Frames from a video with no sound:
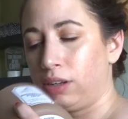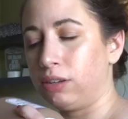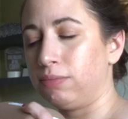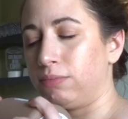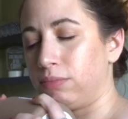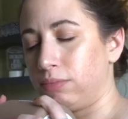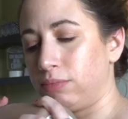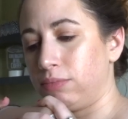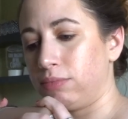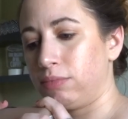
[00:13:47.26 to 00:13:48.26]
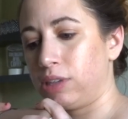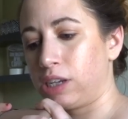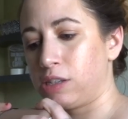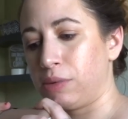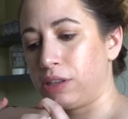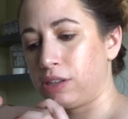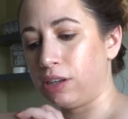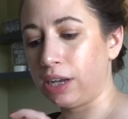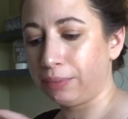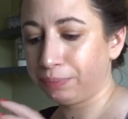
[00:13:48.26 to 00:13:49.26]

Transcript: I could smell this all day.